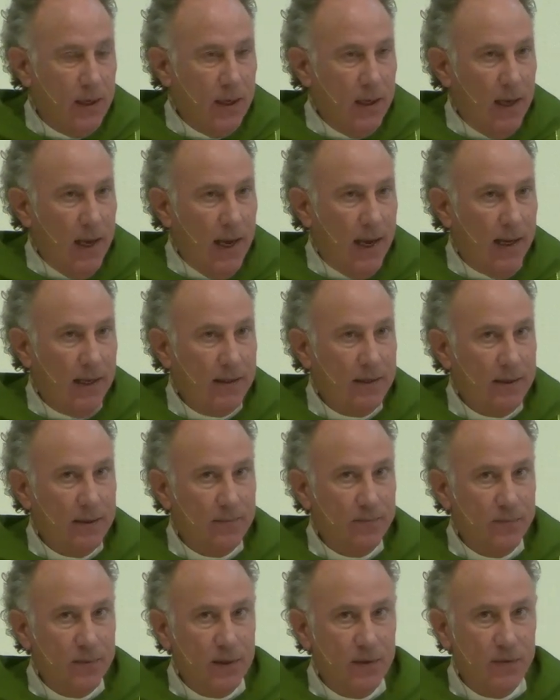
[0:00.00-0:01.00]
And
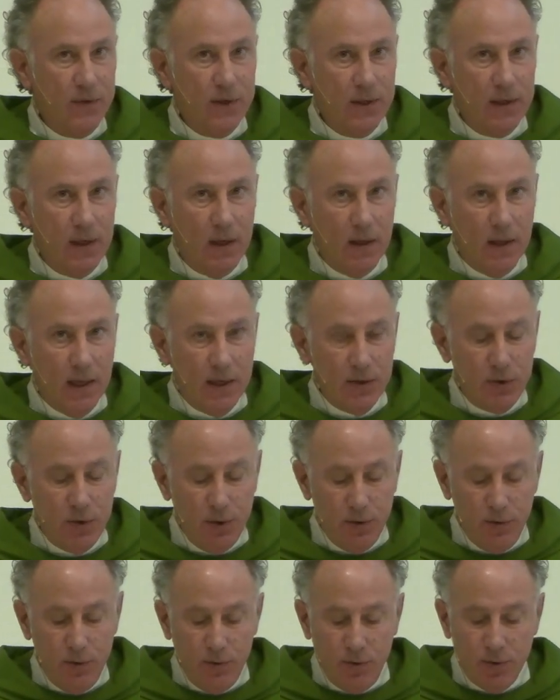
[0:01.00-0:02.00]
you, unless you